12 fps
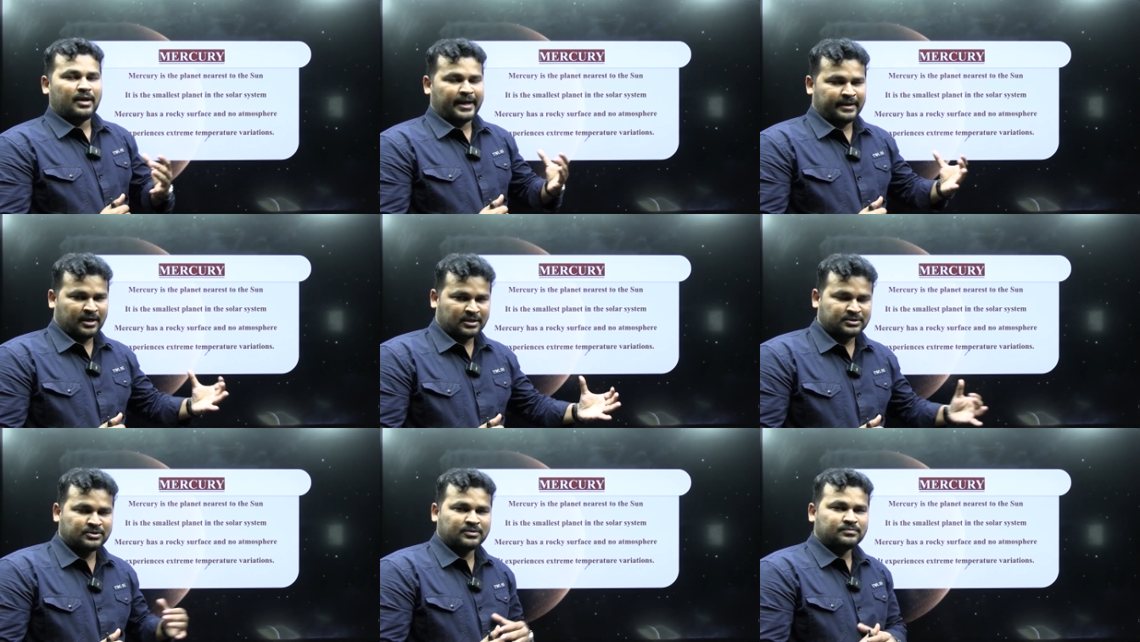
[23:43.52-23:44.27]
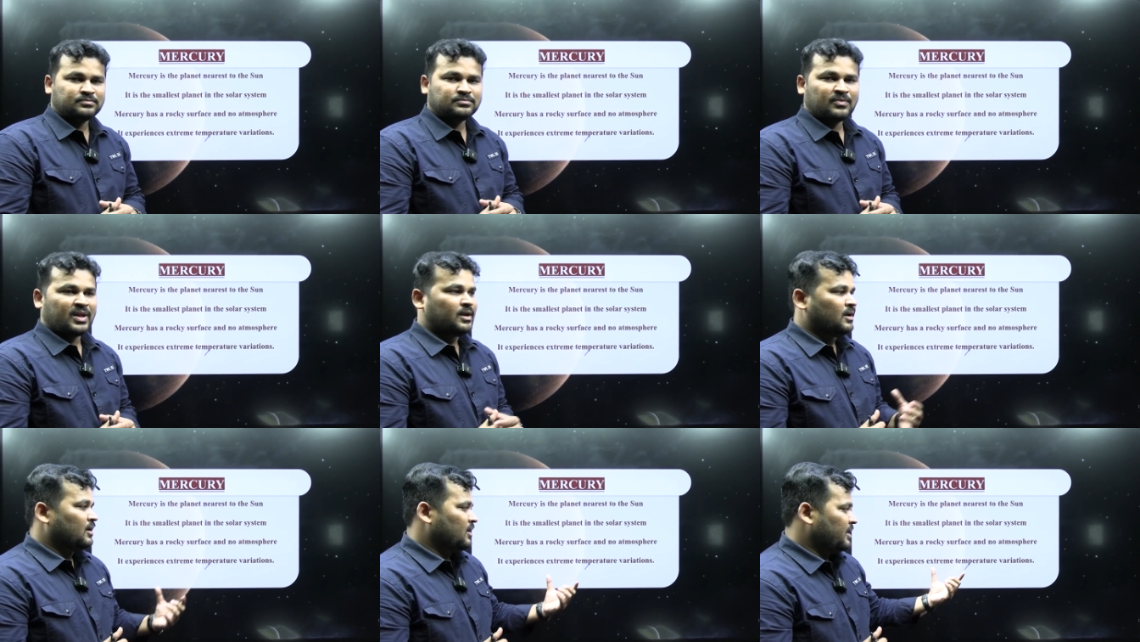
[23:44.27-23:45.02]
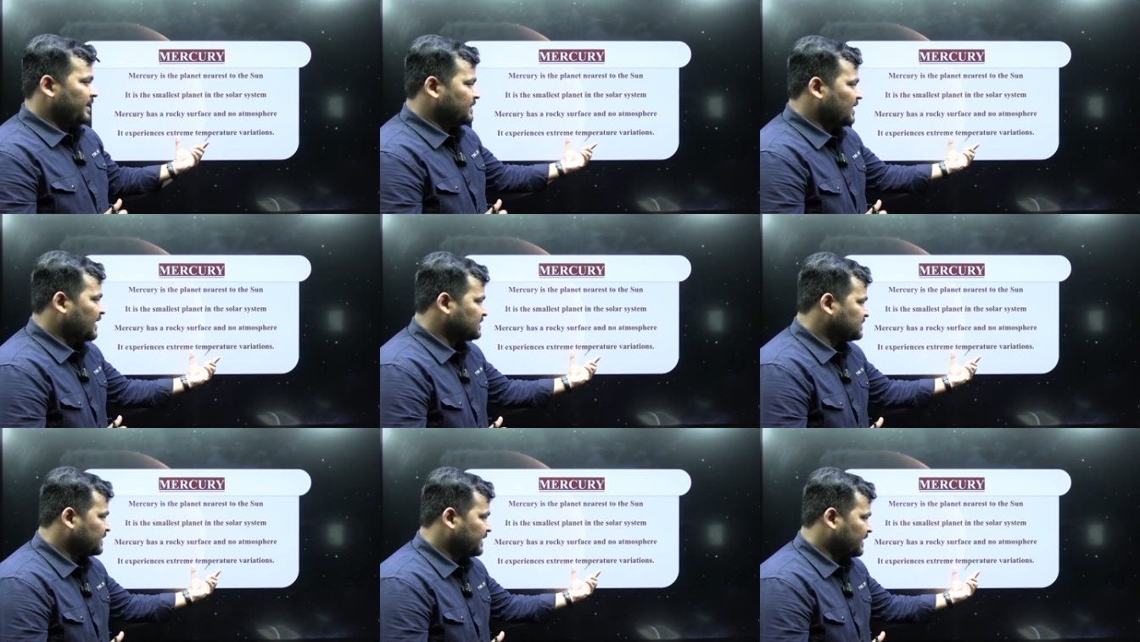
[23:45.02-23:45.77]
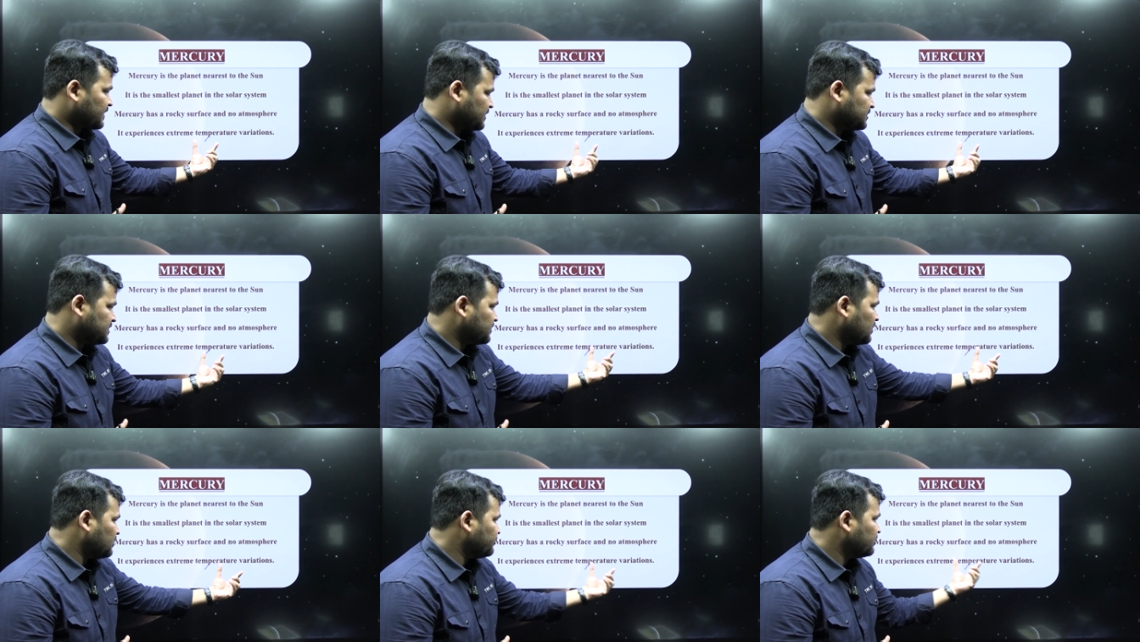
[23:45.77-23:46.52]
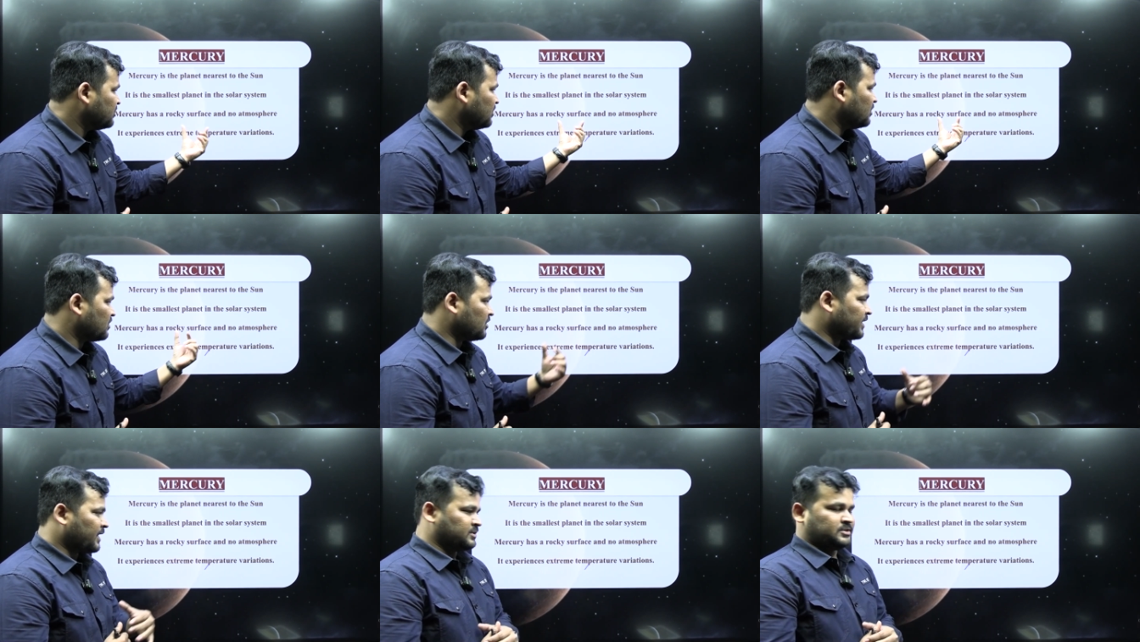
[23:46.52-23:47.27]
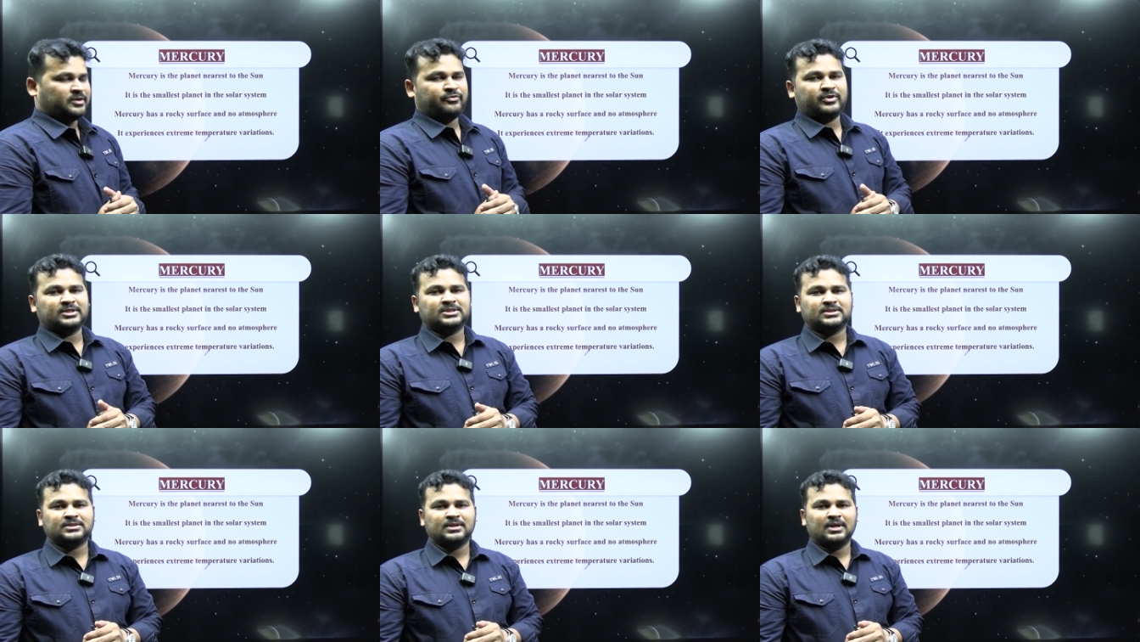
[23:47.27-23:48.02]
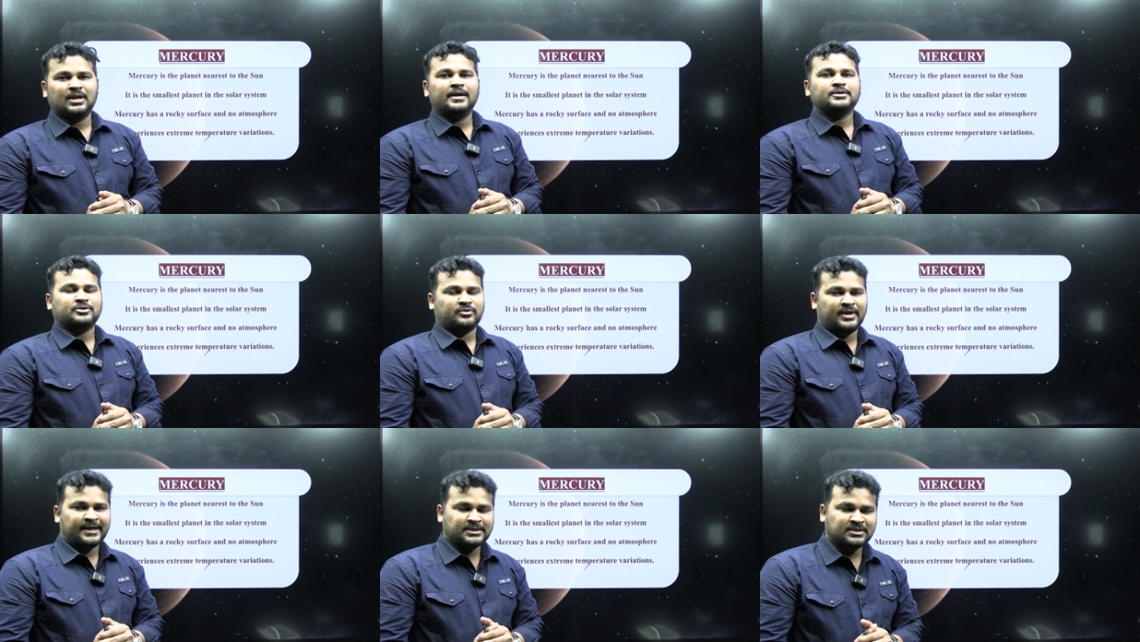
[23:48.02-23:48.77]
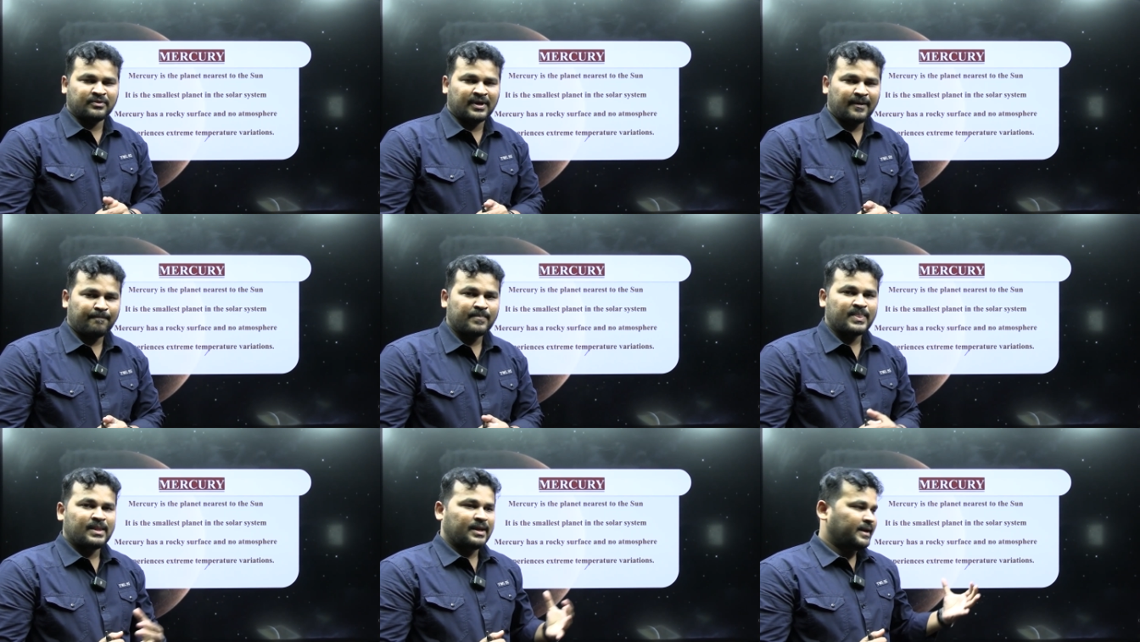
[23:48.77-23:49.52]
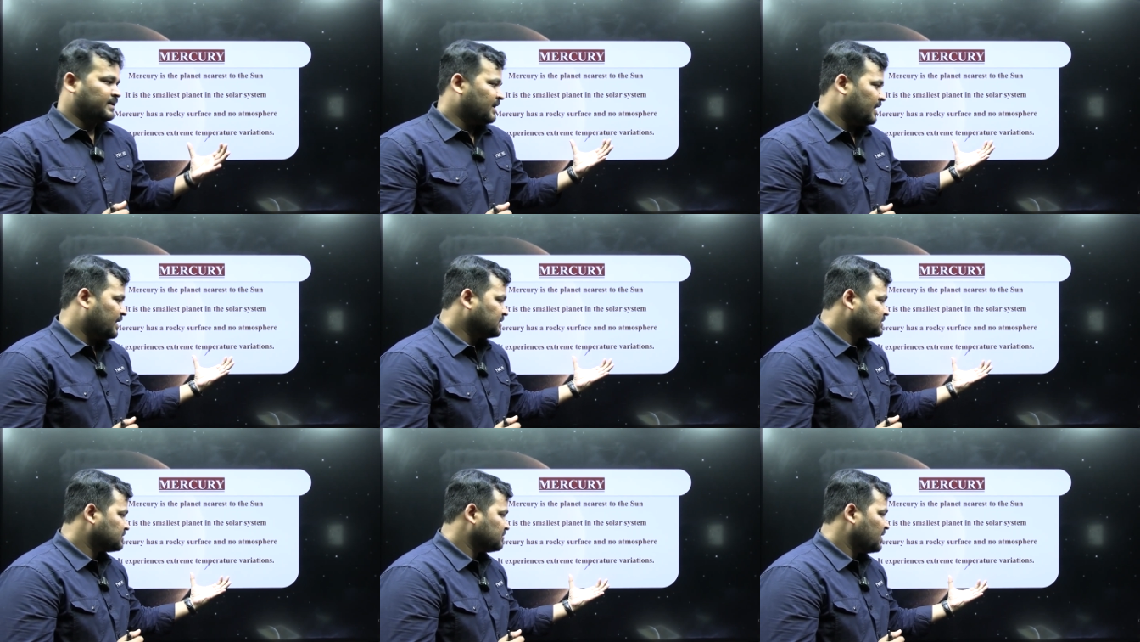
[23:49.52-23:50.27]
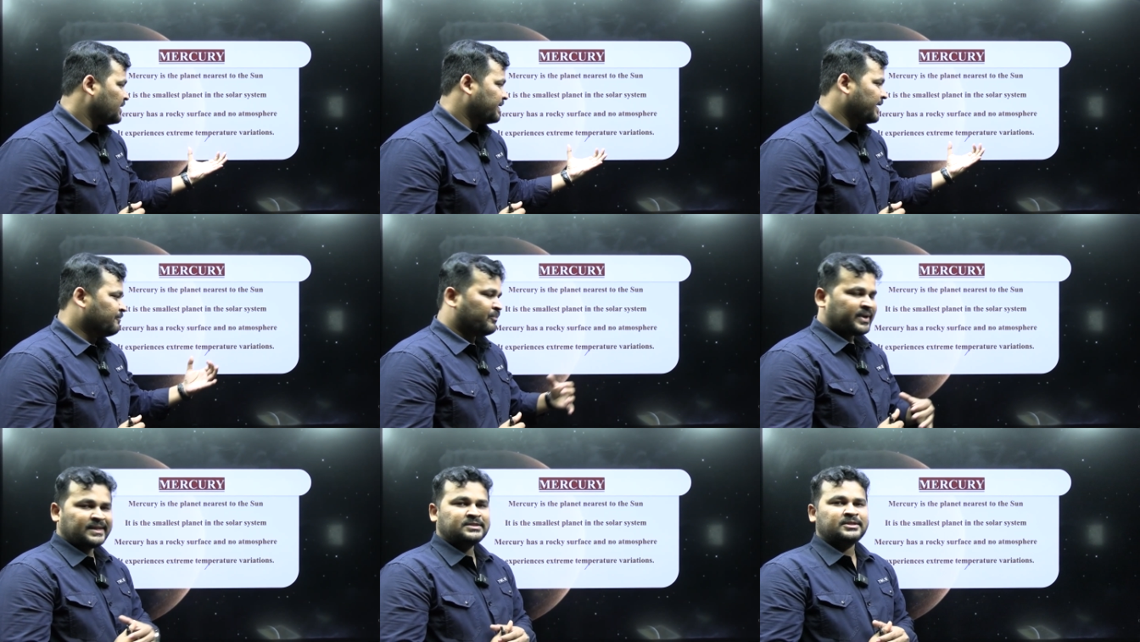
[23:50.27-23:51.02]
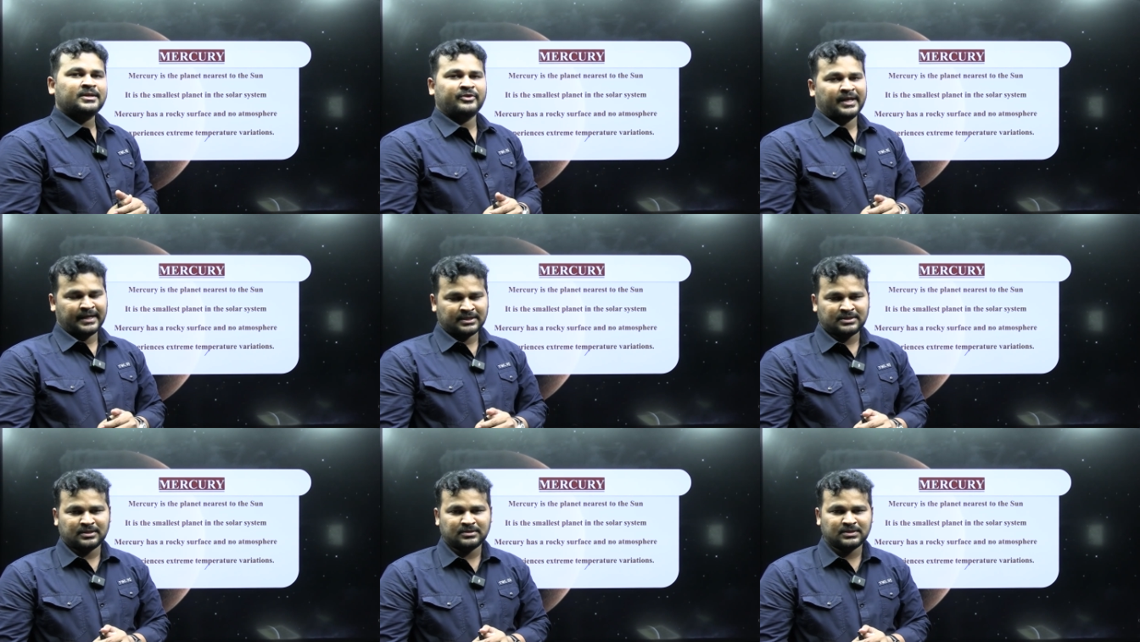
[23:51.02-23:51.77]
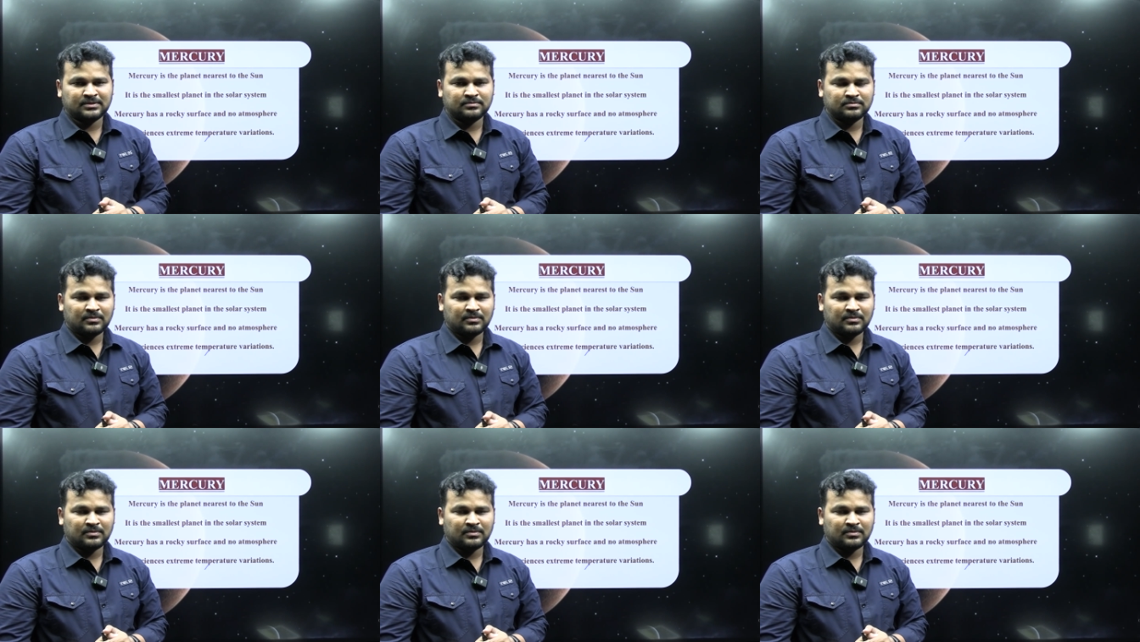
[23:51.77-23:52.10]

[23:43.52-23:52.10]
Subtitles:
and also it has a characteristic of rocky surface. So that's why it has temperature variations.